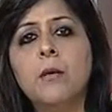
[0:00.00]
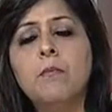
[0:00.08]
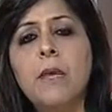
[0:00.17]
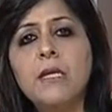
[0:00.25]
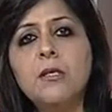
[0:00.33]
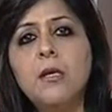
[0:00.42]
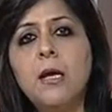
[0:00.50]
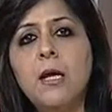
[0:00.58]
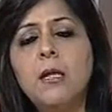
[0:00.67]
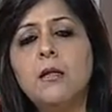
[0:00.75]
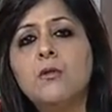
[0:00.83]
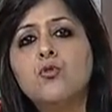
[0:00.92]
mental
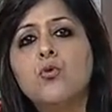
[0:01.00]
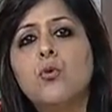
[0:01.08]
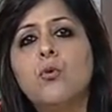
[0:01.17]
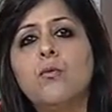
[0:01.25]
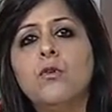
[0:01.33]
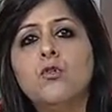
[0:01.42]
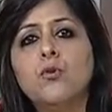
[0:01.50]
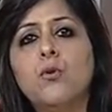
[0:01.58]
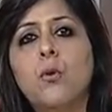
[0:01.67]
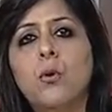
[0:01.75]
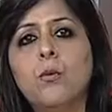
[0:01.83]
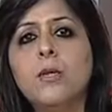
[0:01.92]
health so we should
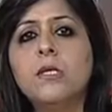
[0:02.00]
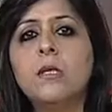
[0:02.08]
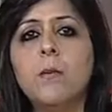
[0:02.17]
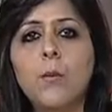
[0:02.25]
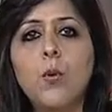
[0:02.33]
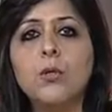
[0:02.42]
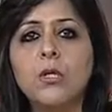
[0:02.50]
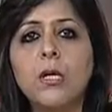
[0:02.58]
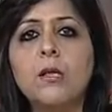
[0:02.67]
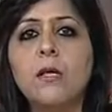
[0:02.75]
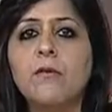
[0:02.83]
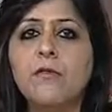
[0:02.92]
always support
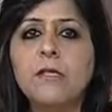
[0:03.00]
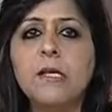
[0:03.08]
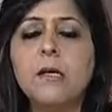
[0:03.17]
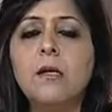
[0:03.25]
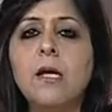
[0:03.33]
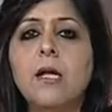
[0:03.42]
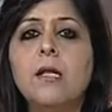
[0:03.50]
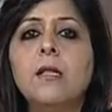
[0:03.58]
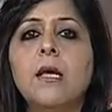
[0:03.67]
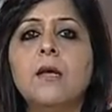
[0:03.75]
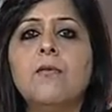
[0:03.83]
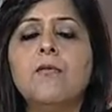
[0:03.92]
in their physical
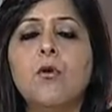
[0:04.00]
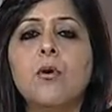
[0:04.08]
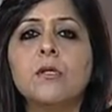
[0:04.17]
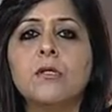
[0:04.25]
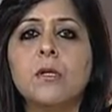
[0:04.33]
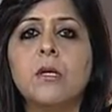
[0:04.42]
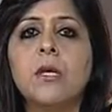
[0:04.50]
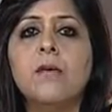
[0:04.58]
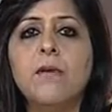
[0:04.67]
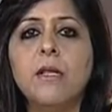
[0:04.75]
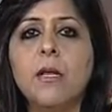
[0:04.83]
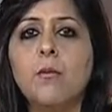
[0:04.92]
health and of course uh,
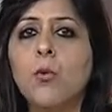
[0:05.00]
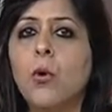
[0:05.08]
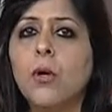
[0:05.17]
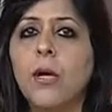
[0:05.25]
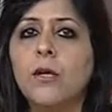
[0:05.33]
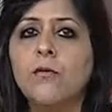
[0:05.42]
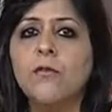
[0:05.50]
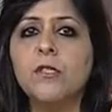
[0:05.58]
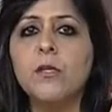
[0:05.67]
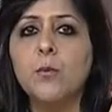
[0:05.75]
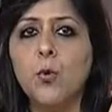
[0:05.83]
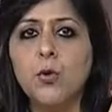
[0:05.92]
giving them all kind of a
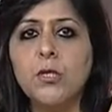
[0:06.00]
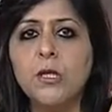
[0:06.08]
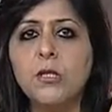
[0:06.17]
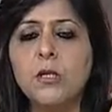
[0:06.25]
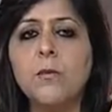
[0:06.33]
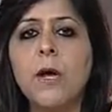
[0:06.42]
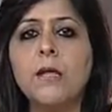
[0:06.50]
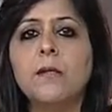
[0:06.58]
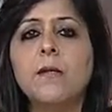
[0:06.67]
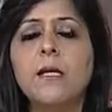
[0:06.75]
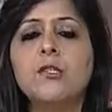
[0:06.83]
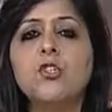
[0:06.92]
support system
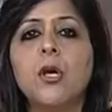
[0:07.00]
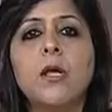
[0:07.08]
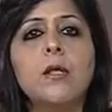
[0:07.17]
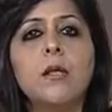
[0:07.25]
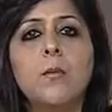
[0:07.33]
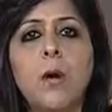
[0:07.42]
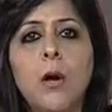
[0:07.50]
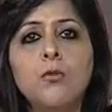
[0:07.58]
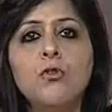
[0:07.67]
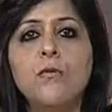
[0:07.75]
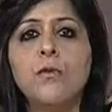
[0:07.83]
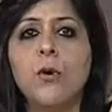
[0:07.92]
rather than chucking them
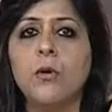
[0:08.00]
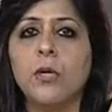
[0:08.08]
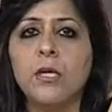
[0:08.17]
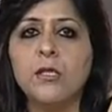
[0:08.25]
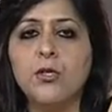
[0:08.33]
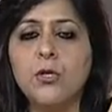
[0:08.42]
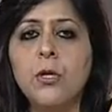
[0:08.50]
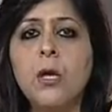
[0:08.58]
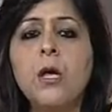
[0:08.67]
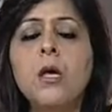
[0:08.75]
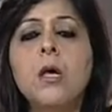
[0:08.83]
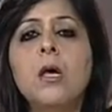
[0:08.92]
out of the organization